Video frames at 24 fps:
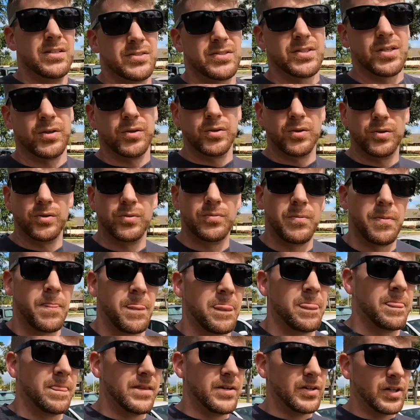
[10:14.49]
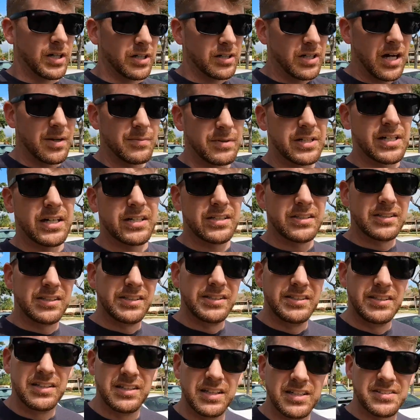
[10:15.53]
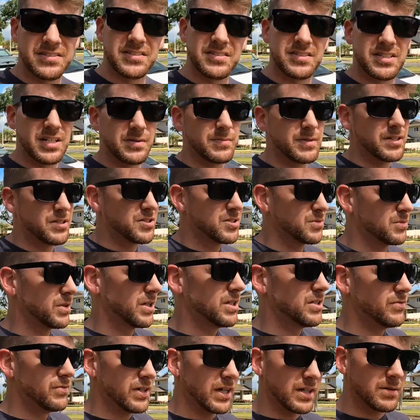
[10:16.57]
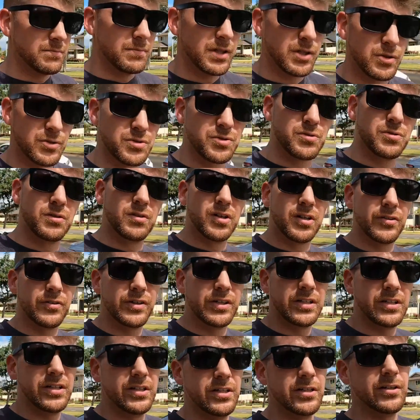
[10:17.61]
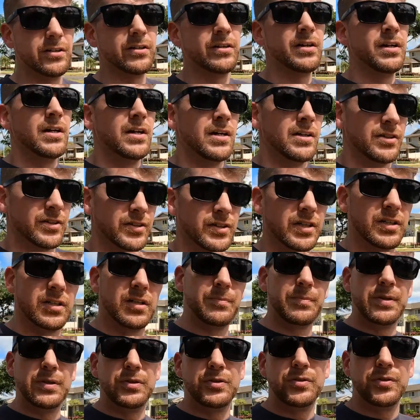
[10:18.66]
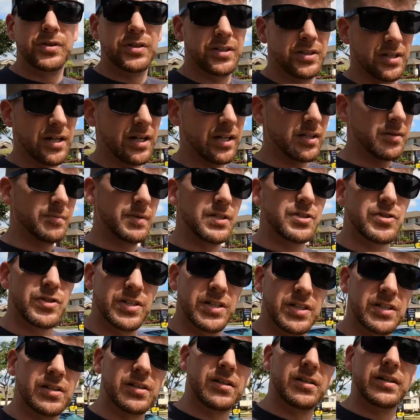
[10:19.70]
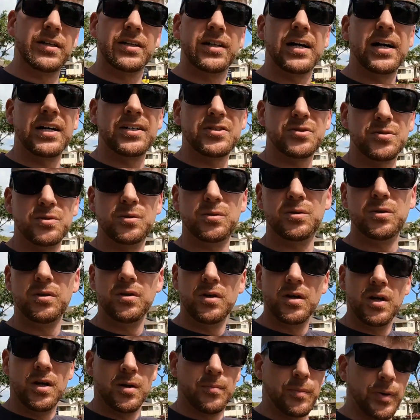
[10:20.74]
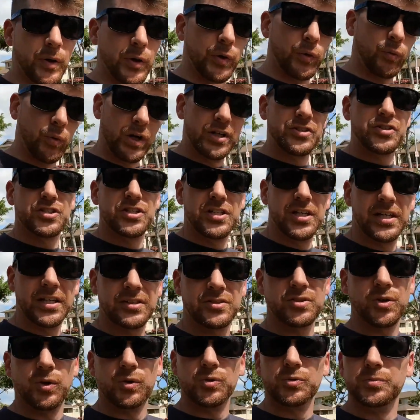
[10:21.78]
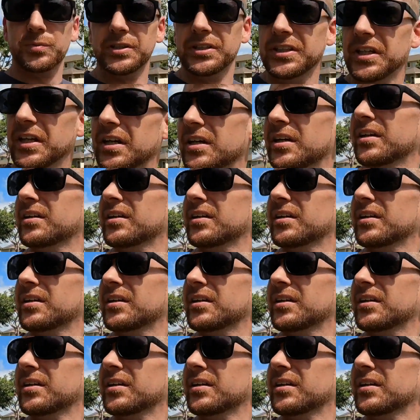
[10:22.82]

So you got Kamakana Ali'i less than ten minutes away. You've got a middle school already here. They're gonna be doing an elementary and a, and a high school per what she had told me.